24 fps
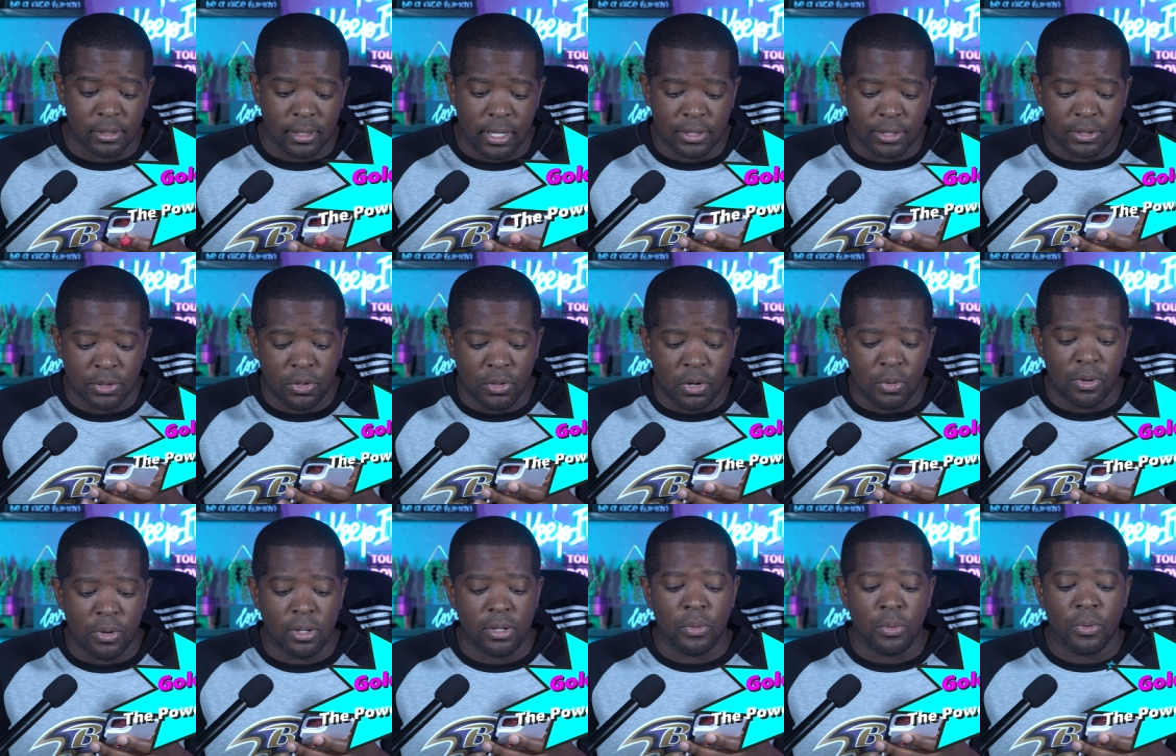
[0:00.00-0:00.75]
As you are
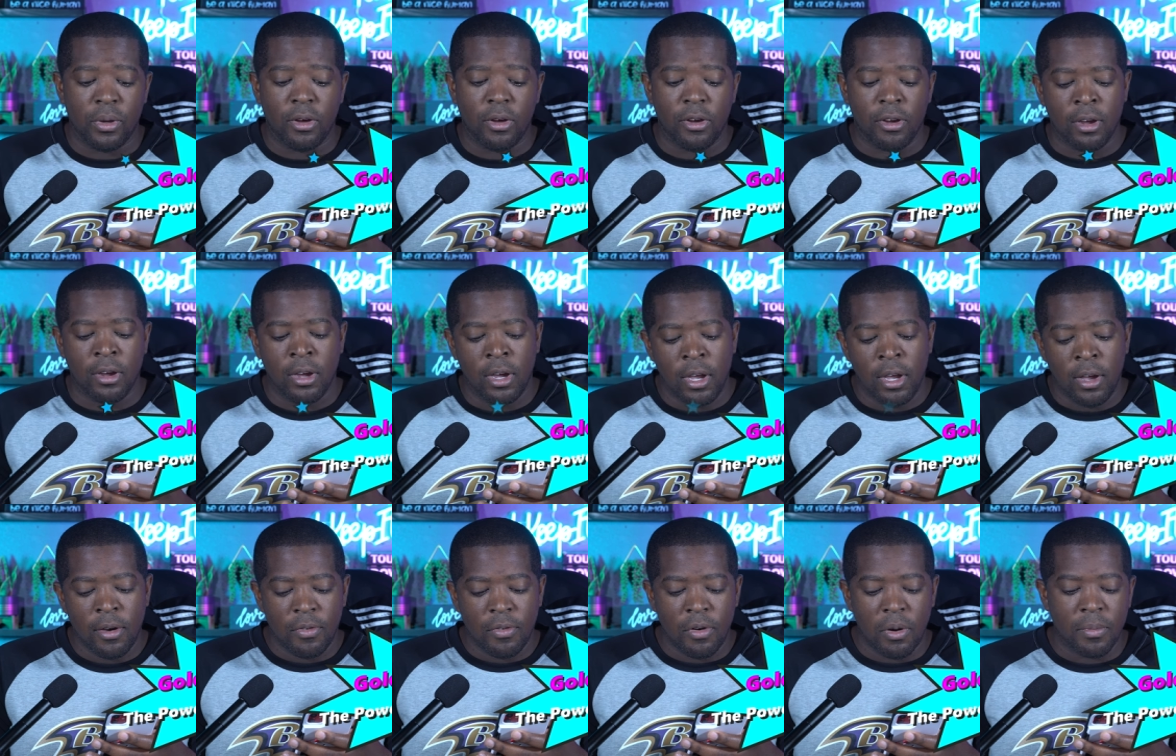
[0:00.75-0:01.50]
well aware,
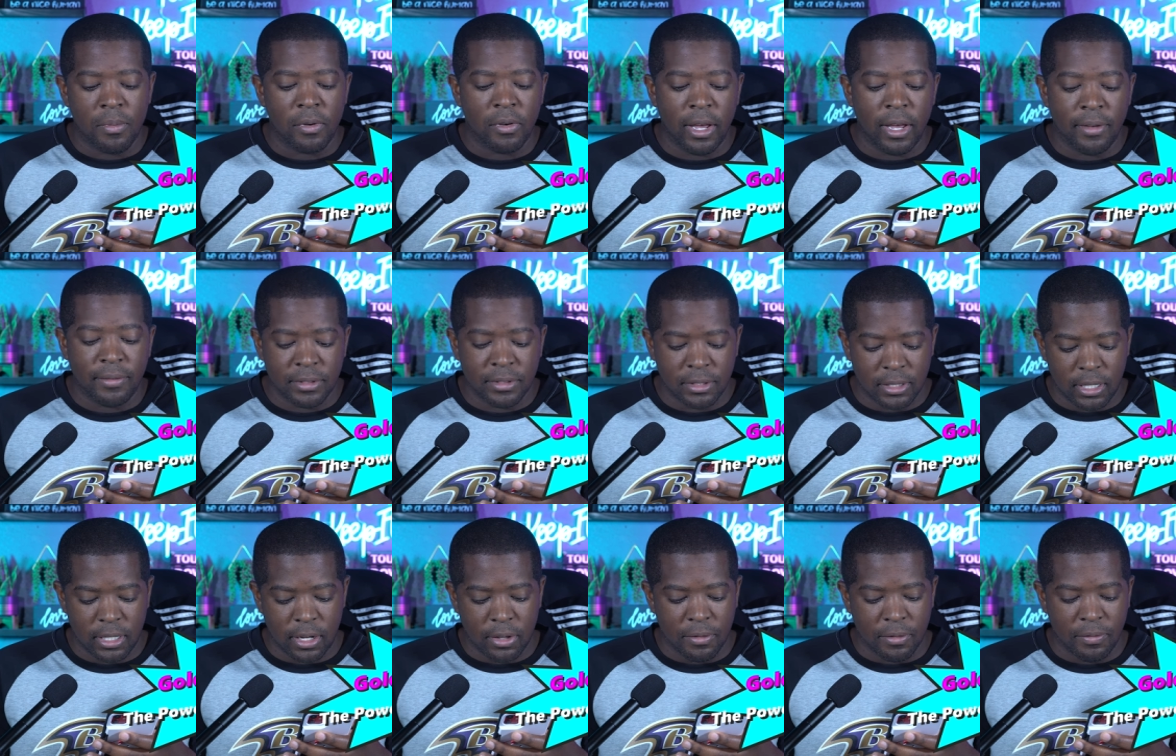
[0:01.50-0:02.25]
former Ravens
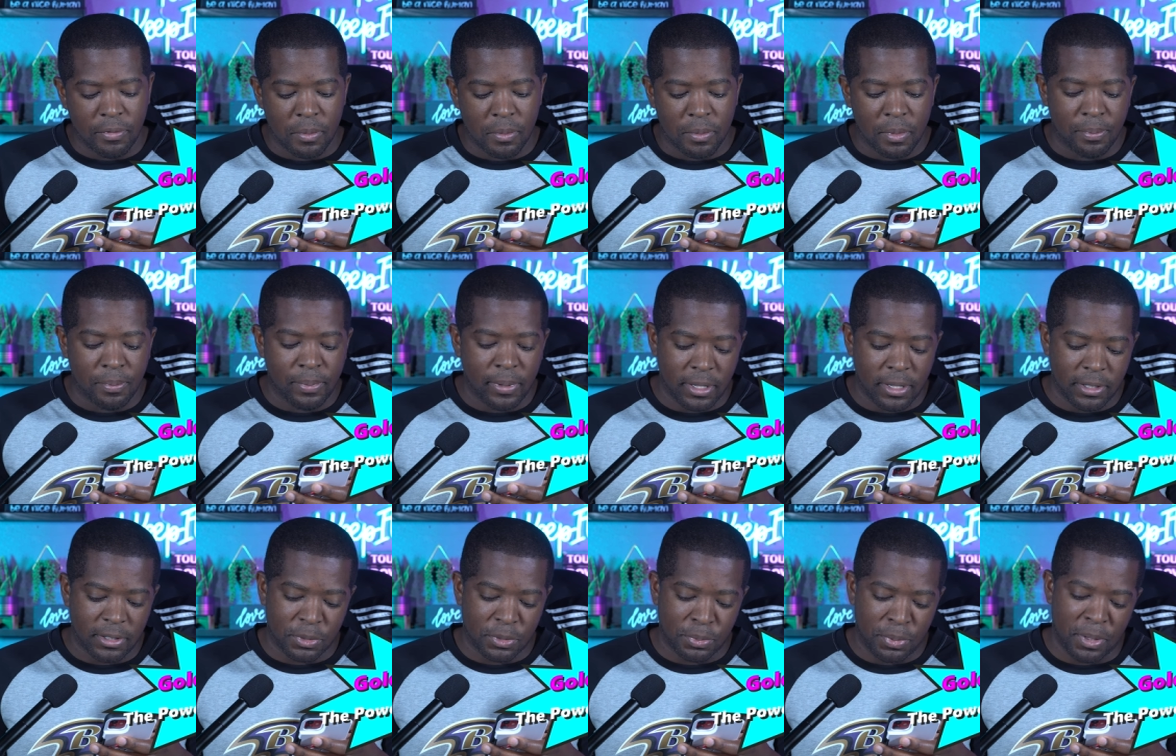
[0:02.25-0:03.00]
and other former
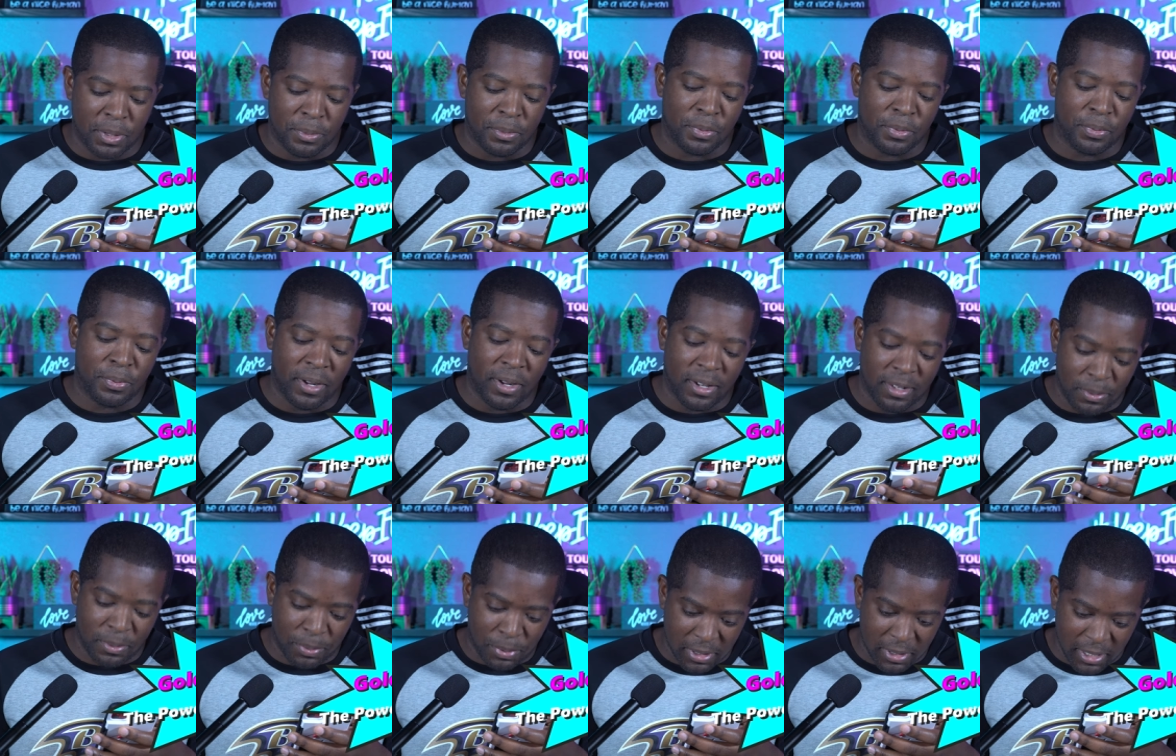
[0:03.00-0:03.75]
players, pimps,
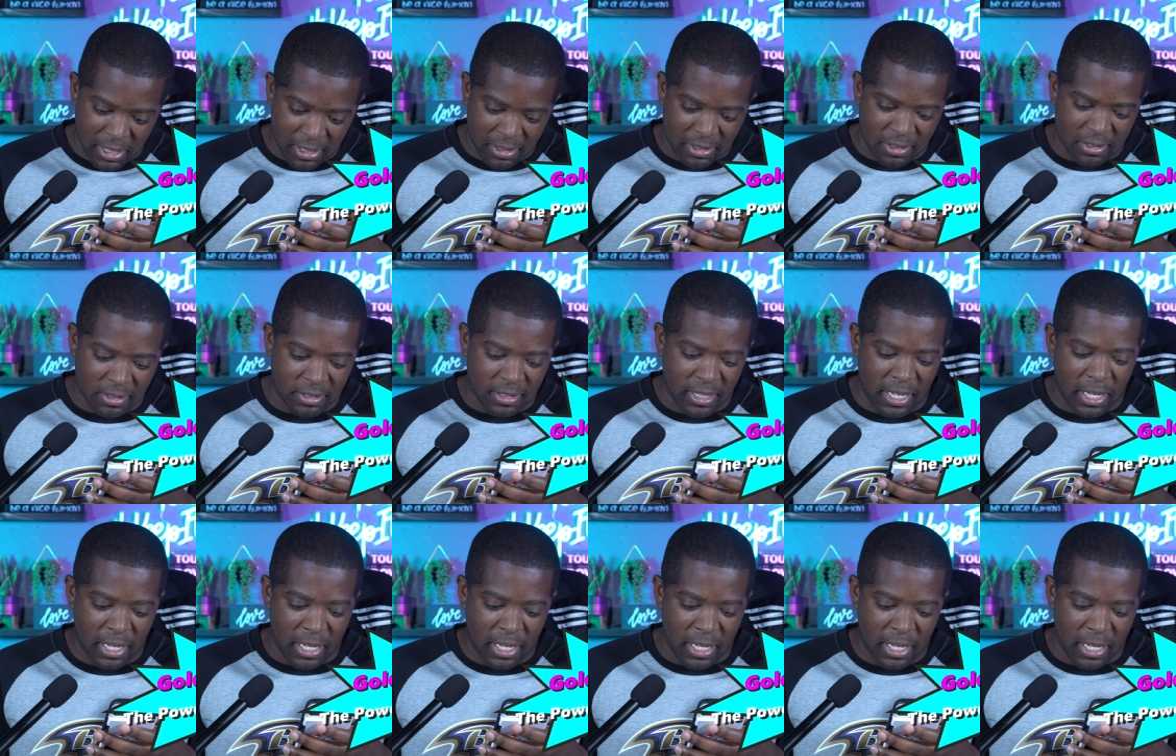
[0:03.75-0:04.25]
pred predictors,